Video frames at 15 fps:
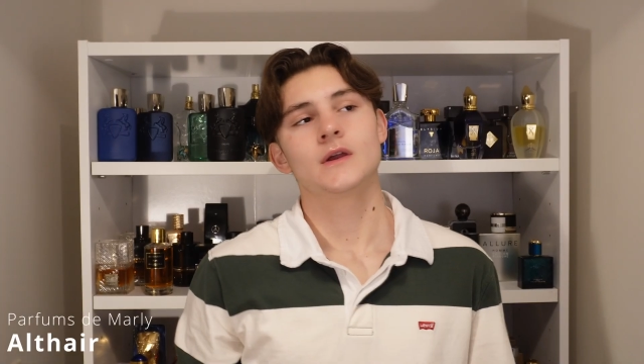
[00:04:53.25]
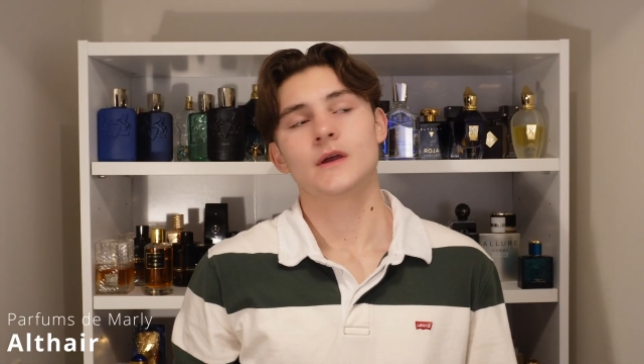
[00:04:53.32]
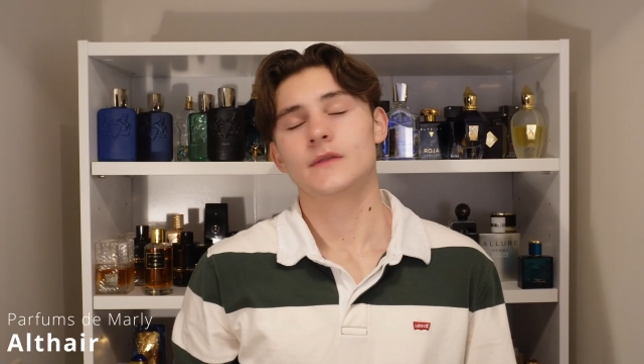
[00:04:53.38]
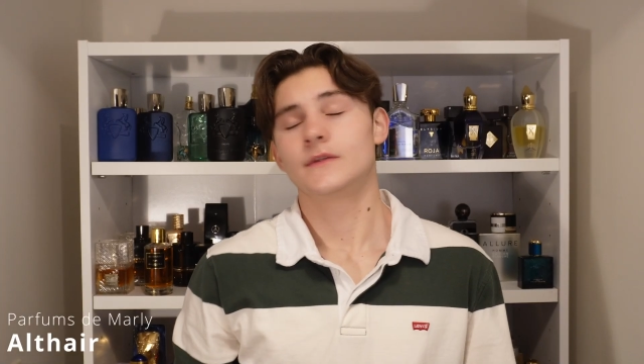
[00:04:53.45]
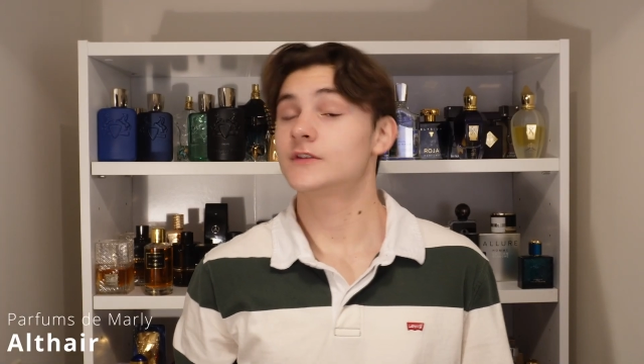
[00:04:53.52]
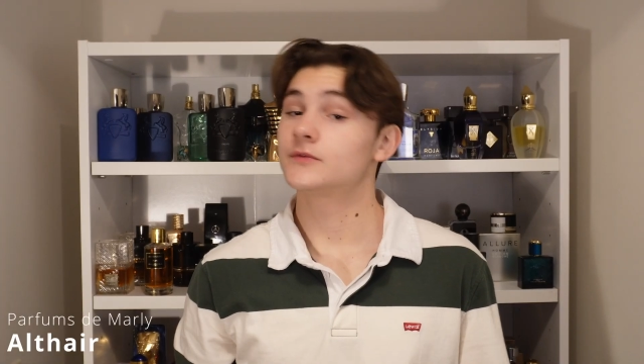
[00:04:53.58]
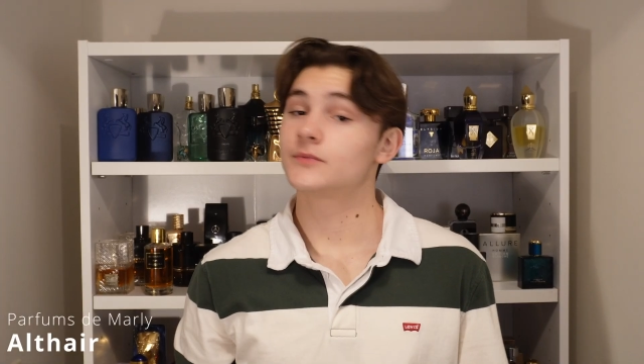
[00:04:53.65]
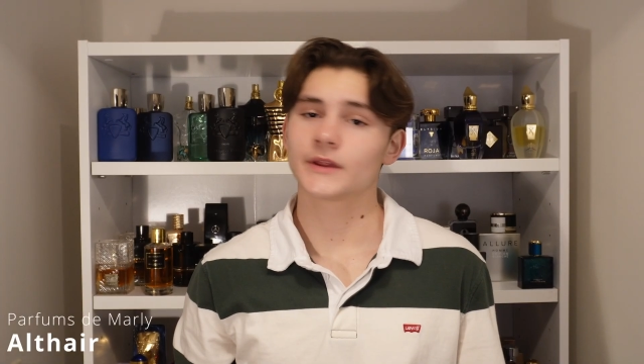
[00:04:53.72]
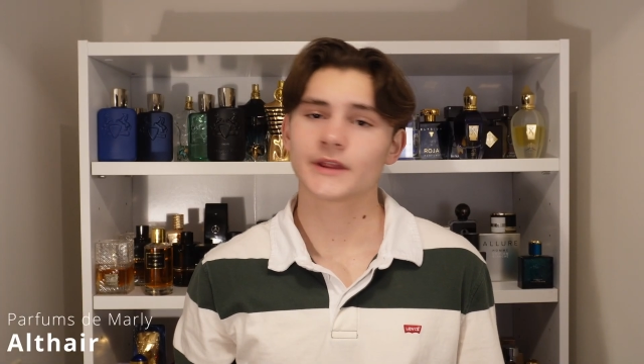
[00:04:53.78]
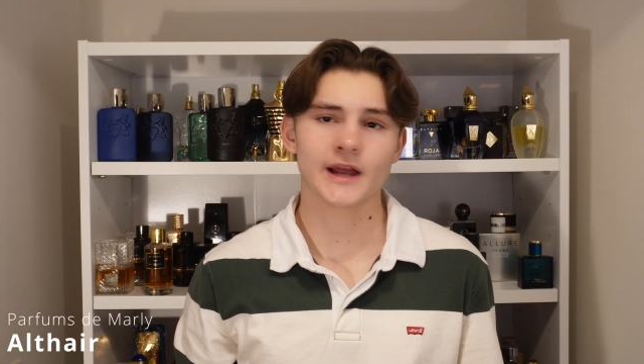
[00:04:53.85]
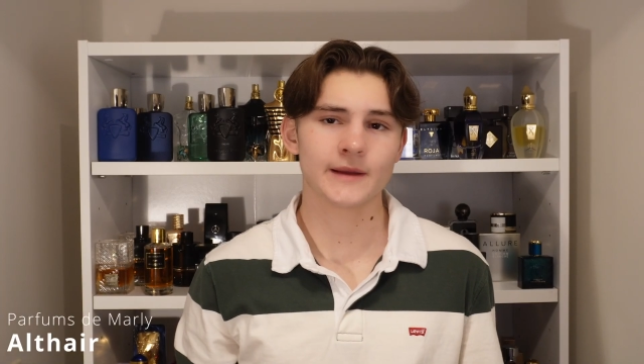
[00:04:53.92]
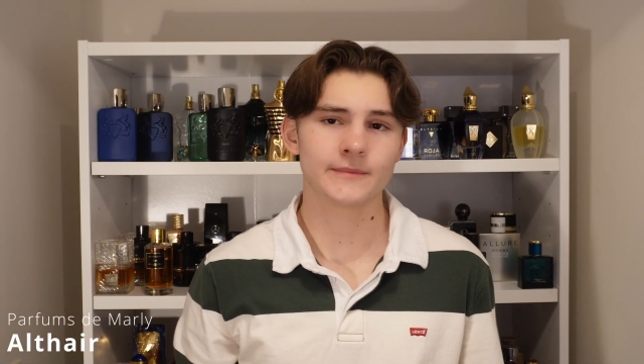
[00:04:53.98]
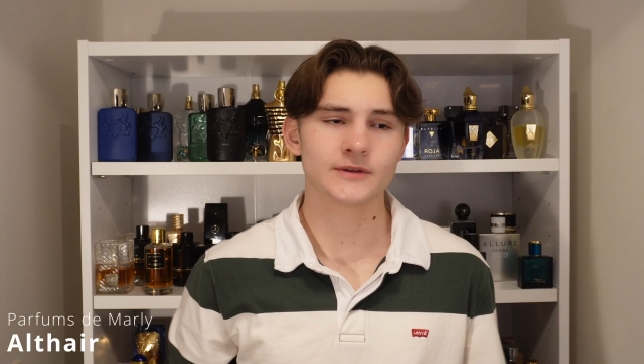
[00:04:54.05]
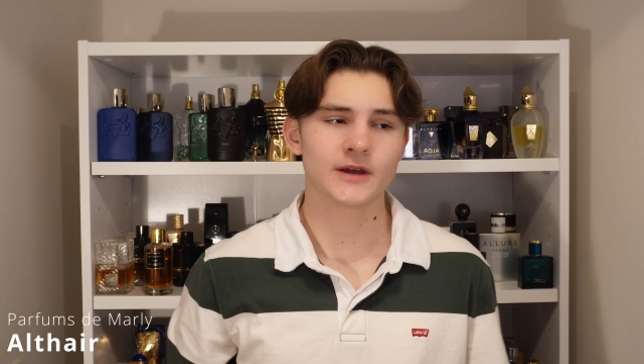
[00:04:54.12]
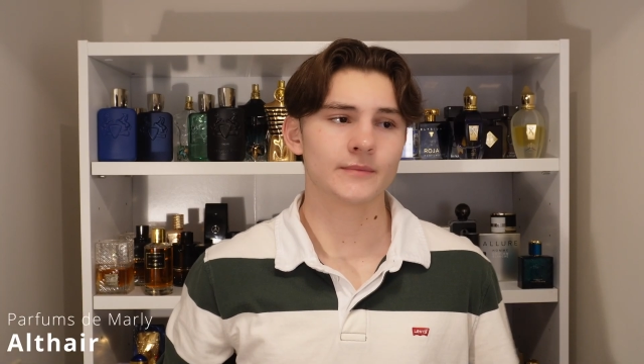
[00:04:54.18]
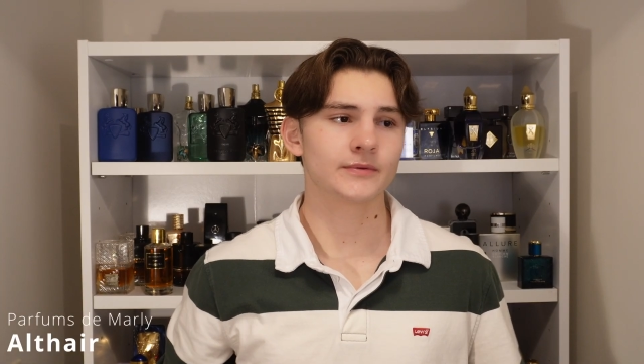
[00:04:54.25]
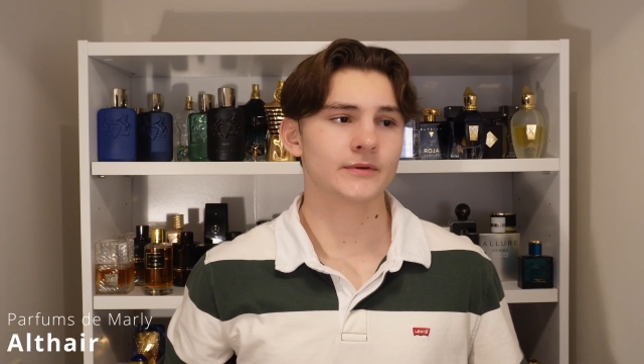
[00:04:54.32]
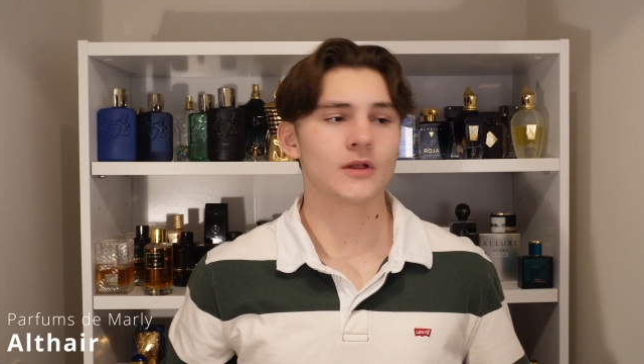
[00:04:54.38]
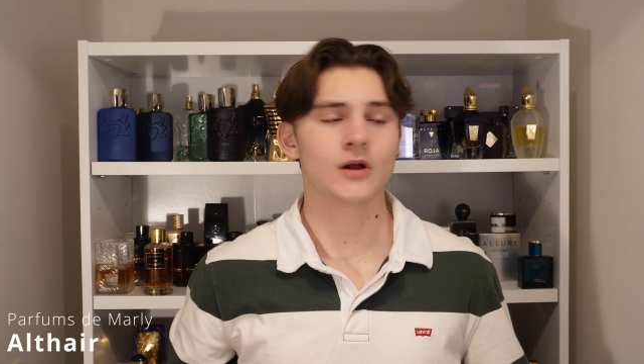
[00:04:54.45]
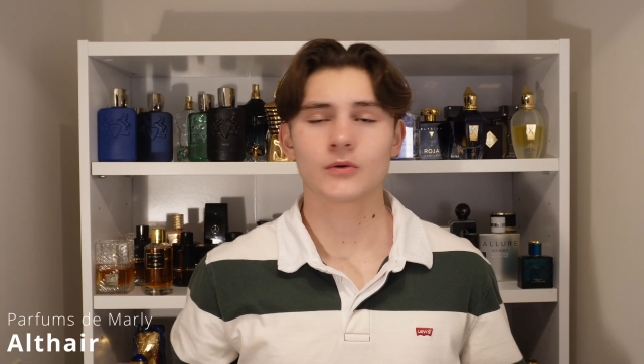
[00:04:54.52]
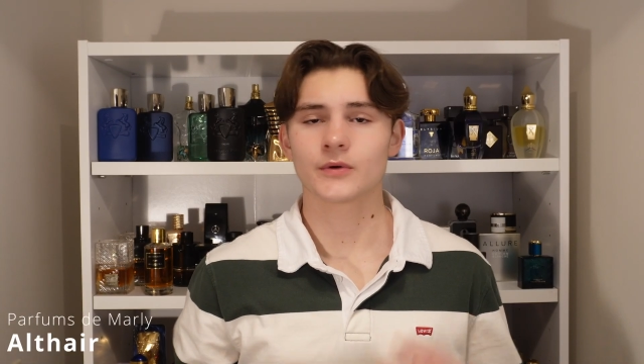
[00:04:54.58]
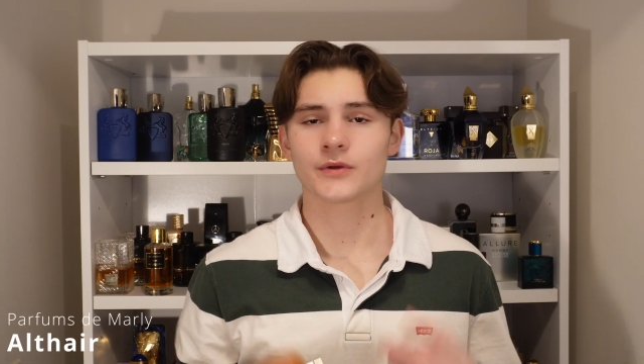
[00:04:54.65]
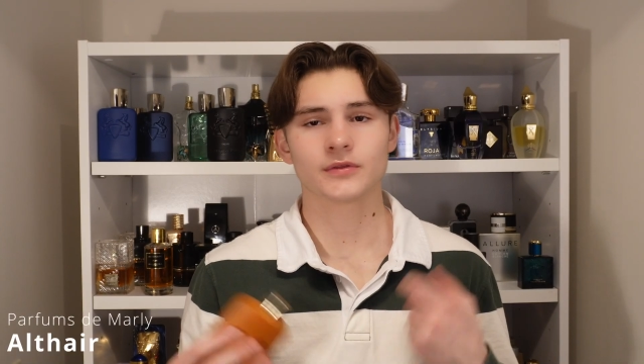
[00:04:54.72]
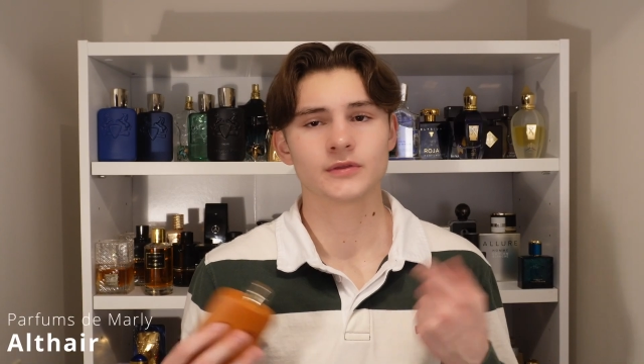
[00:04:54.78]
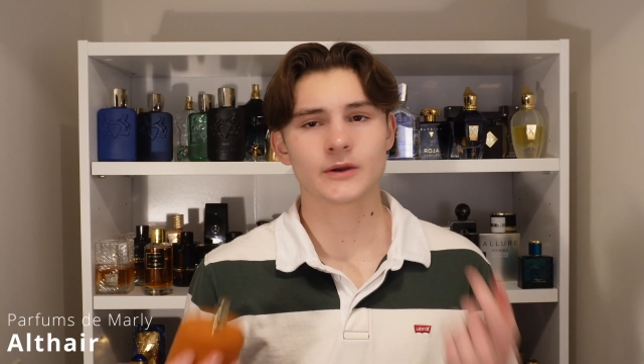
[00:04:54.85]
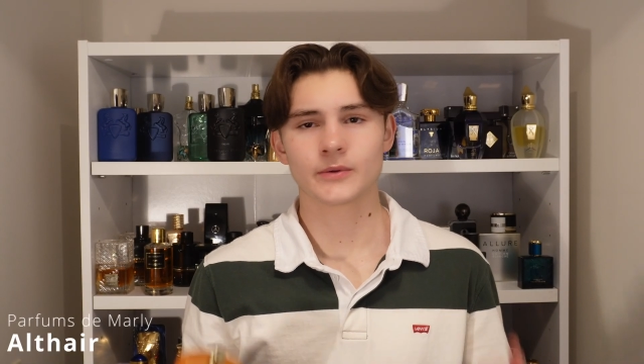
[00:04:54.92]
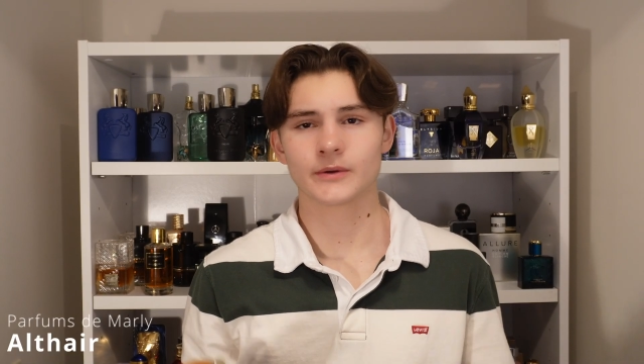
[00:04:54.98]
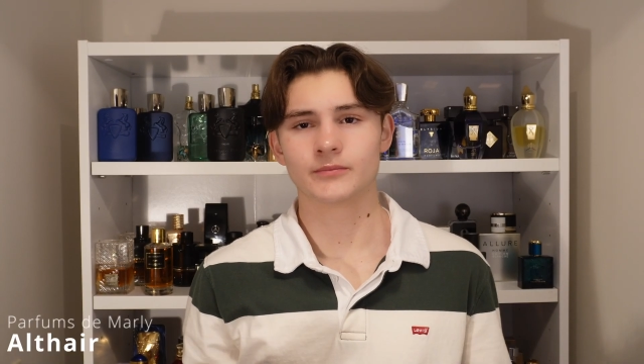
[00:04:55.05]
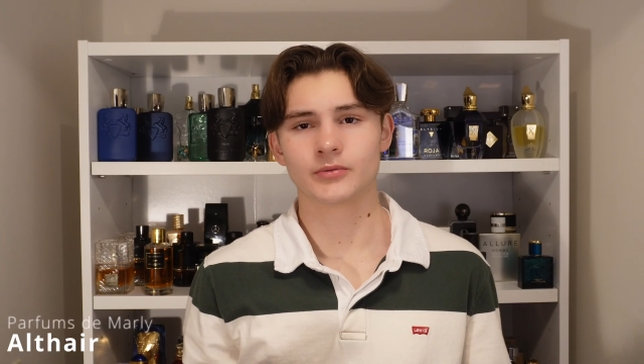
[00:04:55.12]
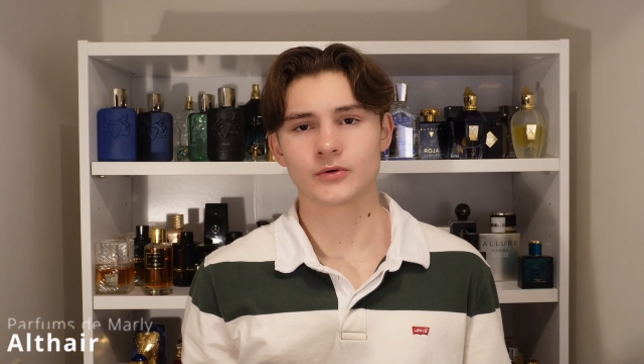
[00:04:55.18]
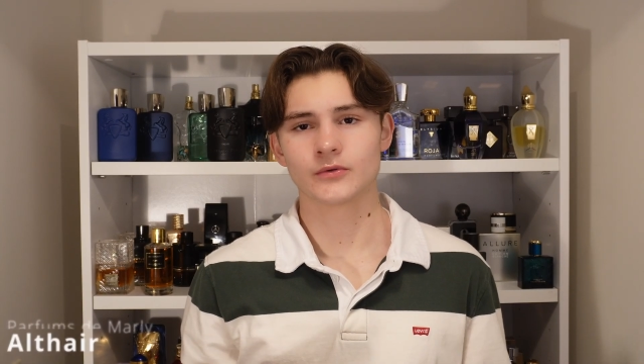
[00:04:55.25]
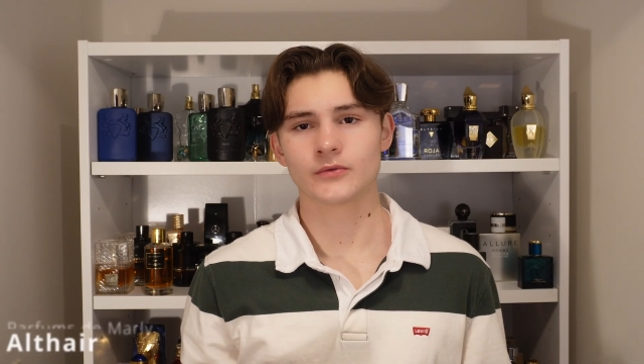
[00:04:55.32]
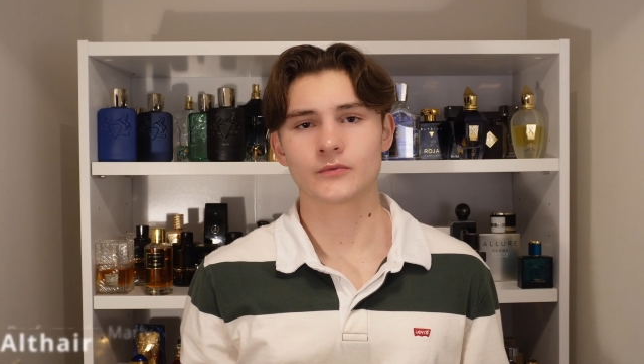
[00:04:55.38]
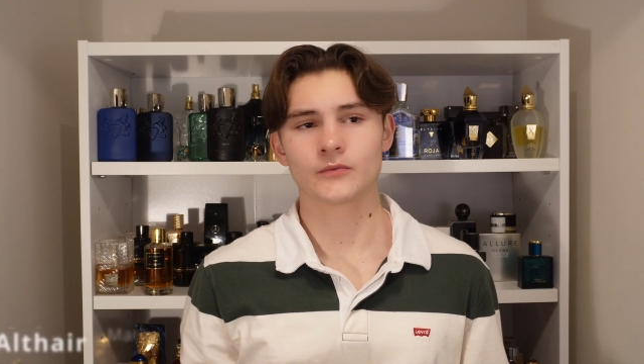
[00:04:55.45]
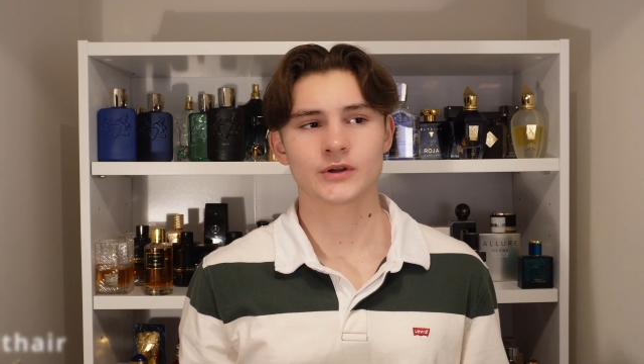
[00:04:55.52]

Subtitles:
This is really hyped up along with Liquid Brune,